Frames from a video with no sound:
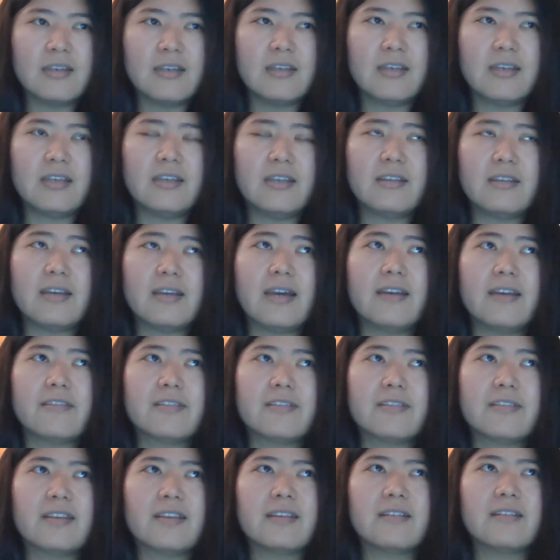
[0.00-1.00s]
and I
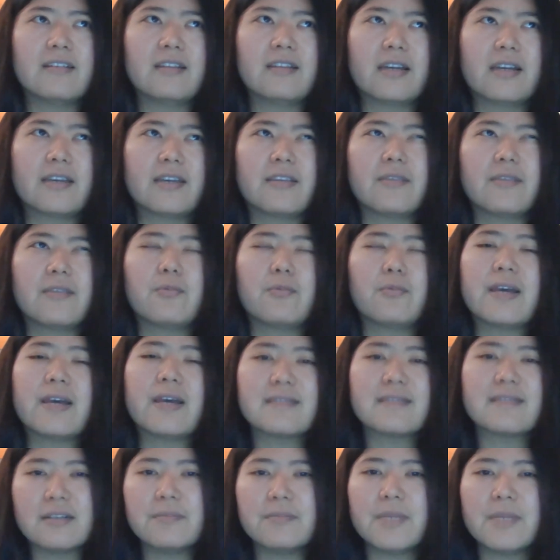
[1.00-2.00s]
think the
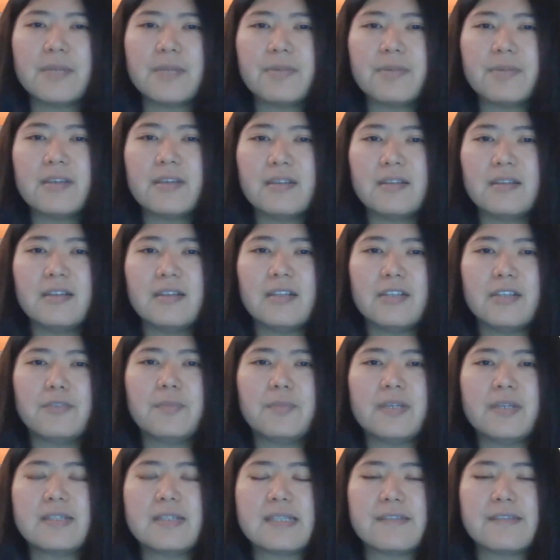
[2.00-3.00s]
weather maybe a
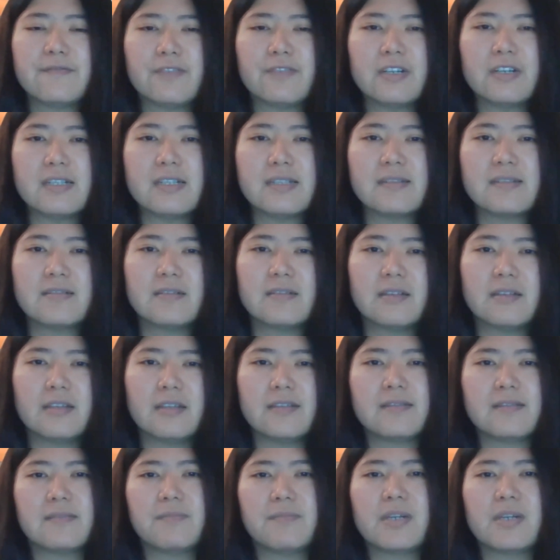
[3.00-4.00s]
little bit different.
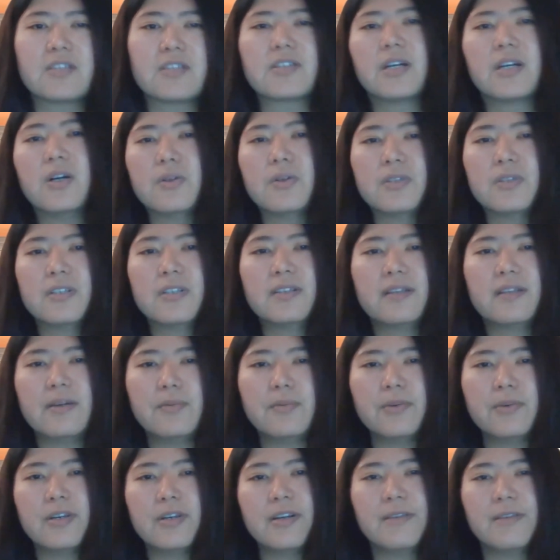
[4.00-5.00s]
It's much colder
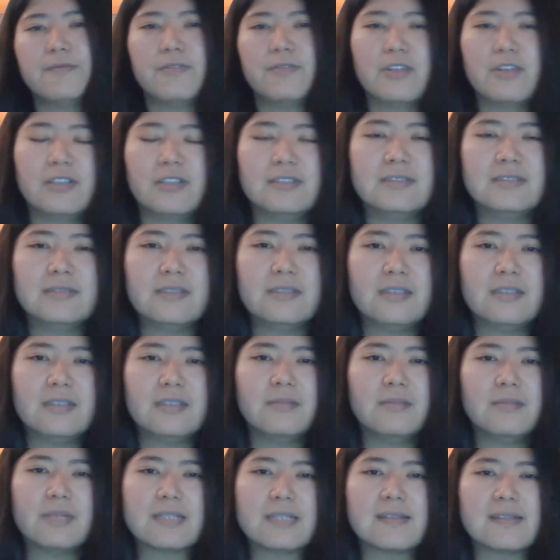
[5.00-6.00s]
than where I'm from.
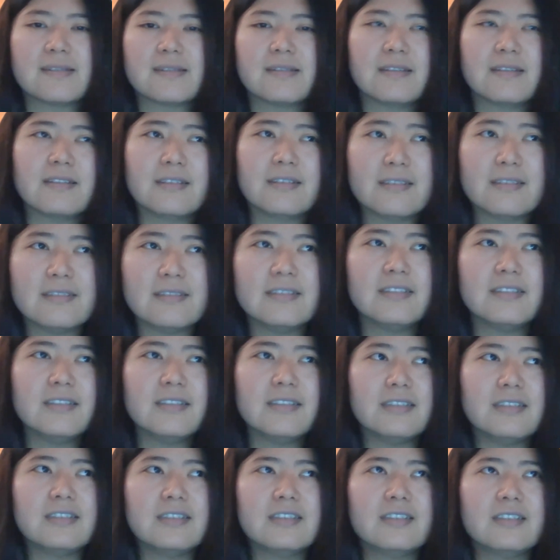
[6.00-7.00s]
But
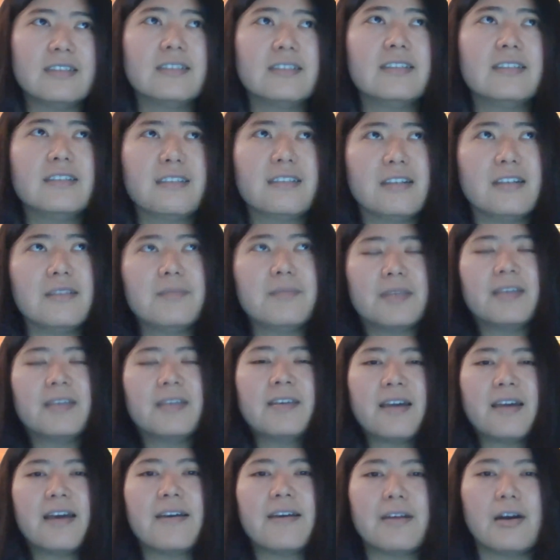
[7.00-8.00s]
I'm
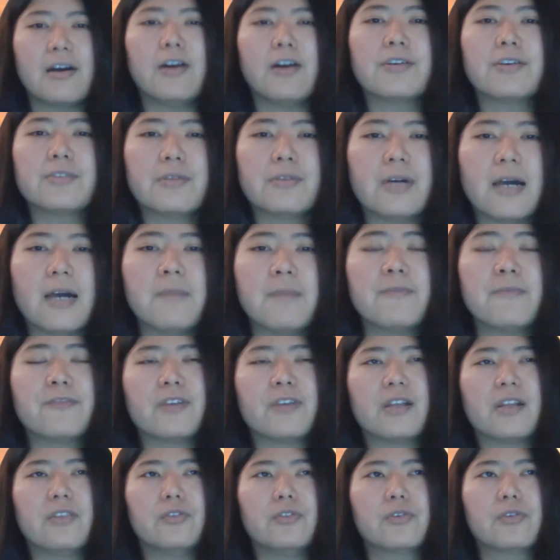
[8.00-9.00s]

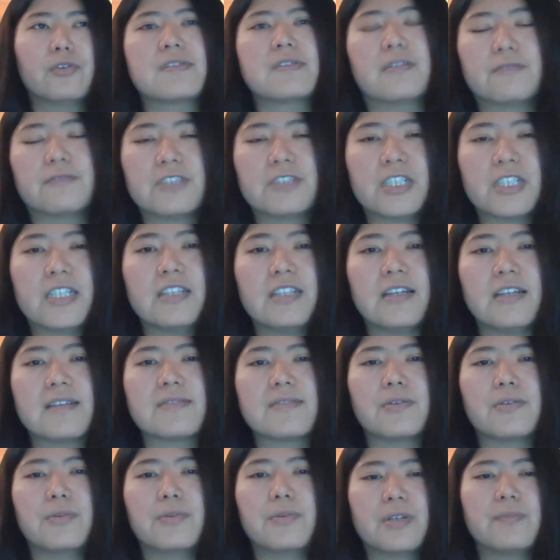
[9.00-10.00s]
from north of China,
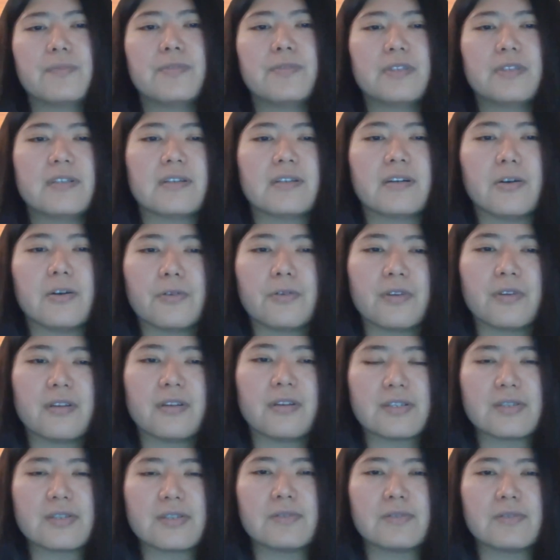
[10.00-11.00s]
so we're pretty cold
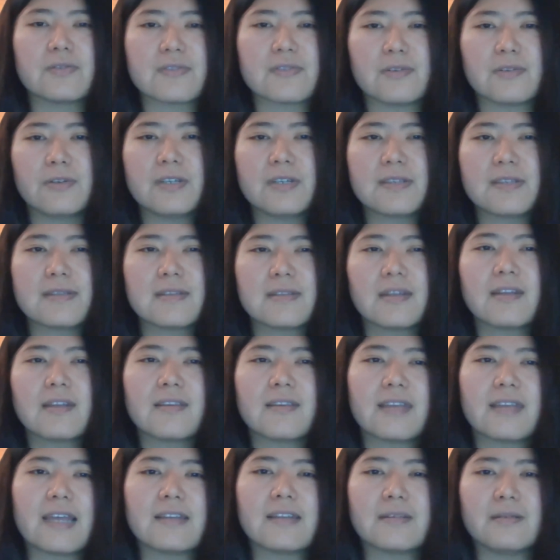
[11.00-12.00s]
there too. So it's
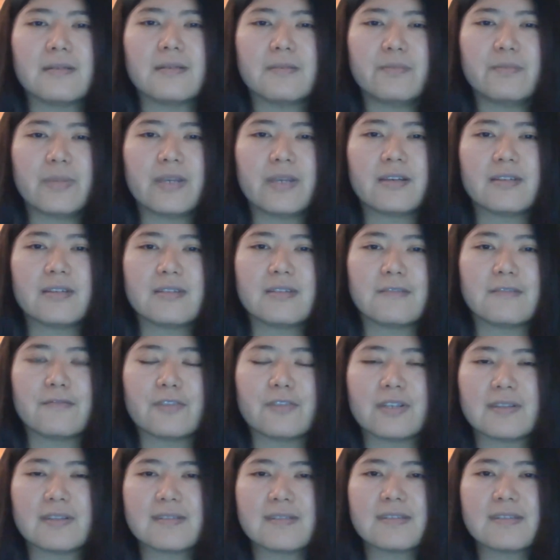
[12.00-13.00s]
not that a big
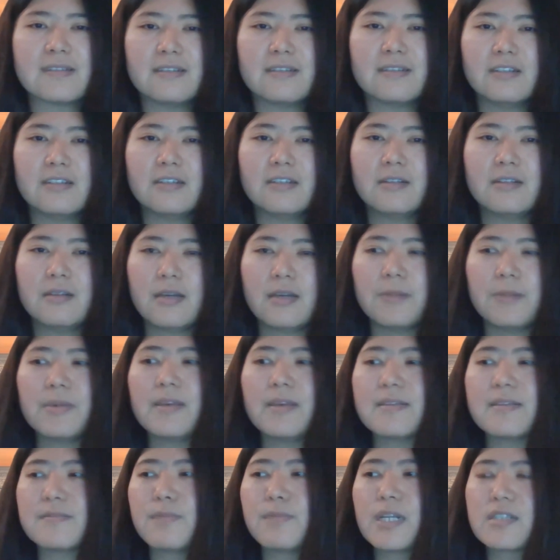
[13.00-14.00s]
difference. I
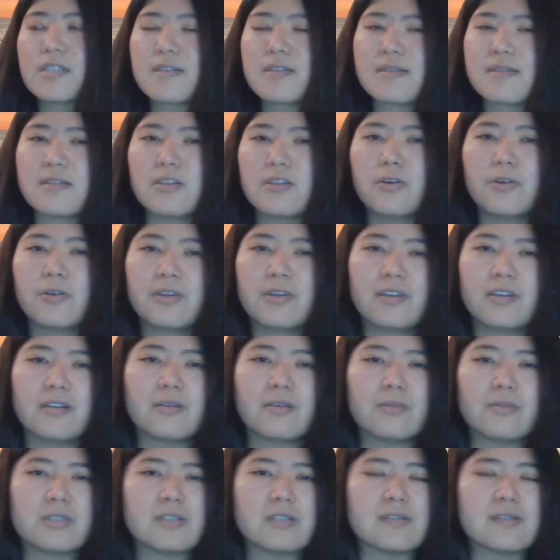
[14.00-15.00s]
mean, it's much snow
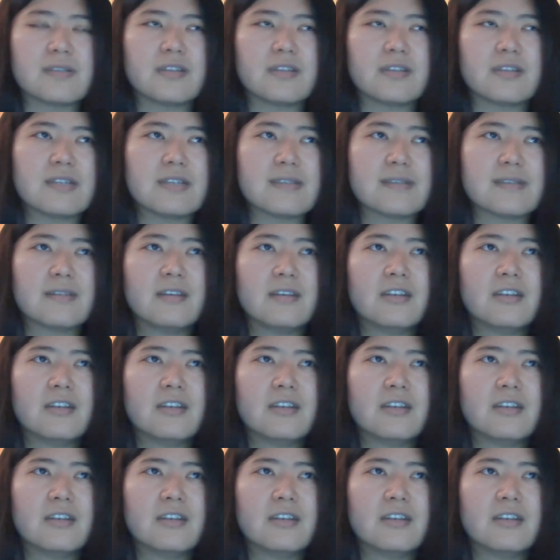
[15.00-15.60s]
here, which is nice.